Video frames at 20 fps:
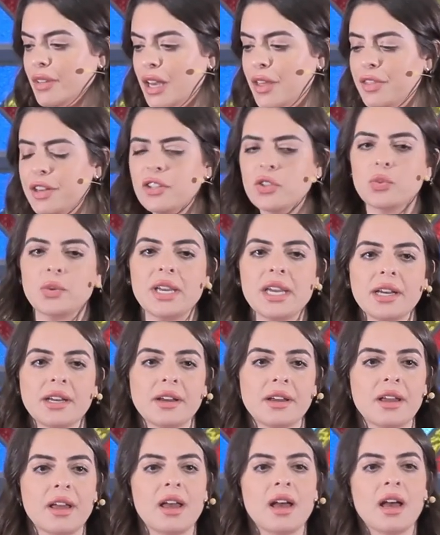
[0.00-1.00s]
this
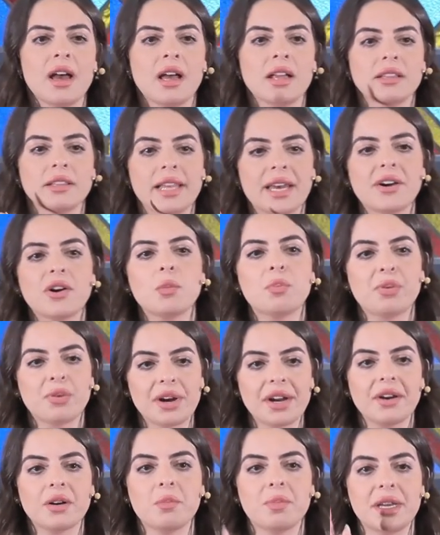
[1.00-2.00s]
week, let our
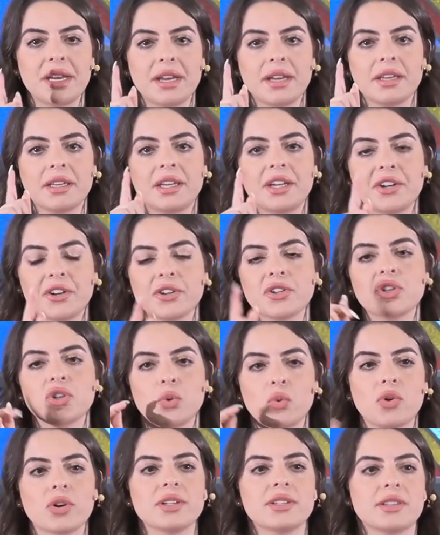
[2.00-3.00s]
prayer be geared
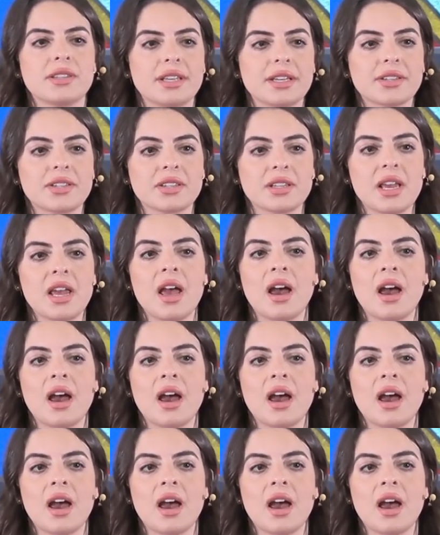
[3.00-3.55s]
towards this.